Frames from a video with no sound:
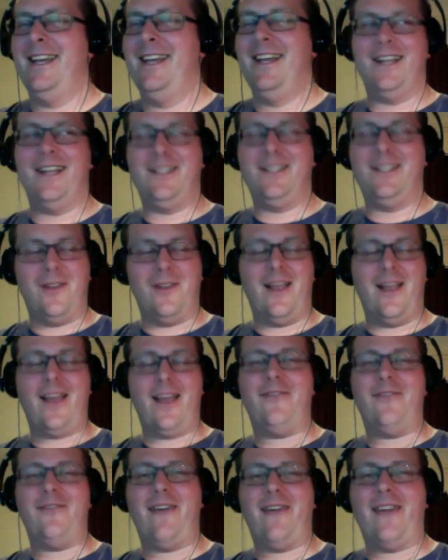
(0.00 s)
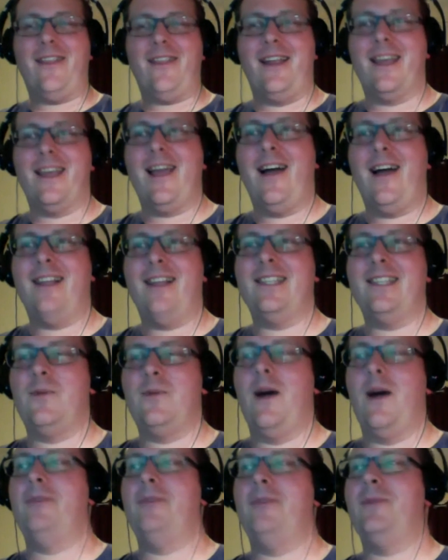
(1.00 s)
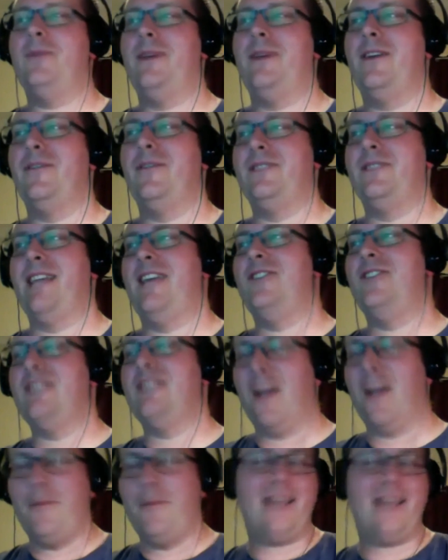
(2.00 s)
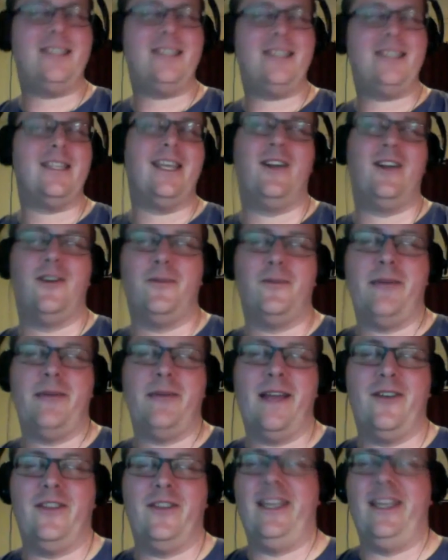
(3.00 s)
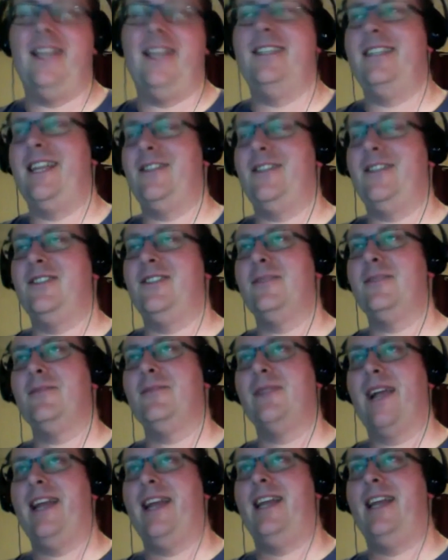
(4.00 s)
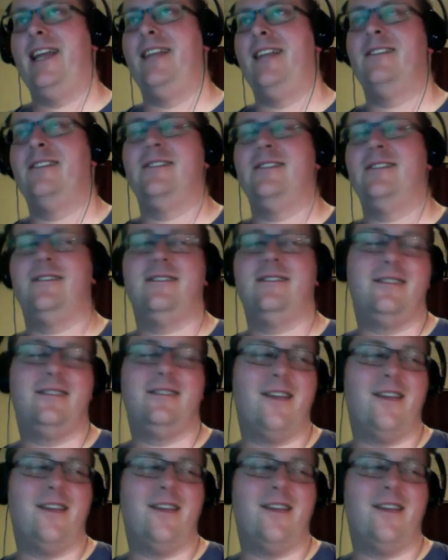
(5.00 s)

I don't like the fact that I can't swipe between conversations. I'm basically an old man on the internet just complaining, just going,